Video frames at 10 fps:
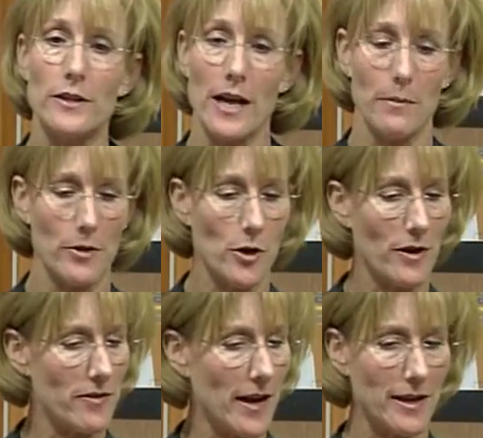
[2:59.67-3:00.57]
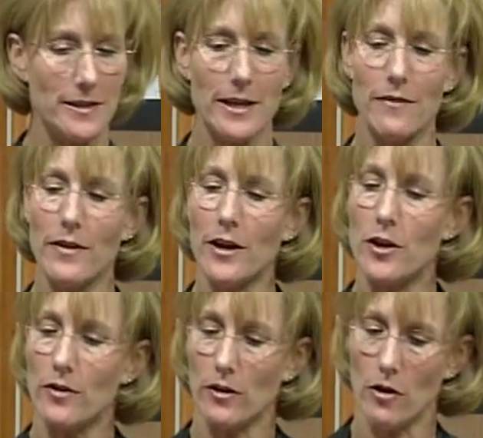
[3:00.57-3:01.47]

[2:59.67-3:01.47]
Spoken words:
table, you're at Thanksgiving, you're at a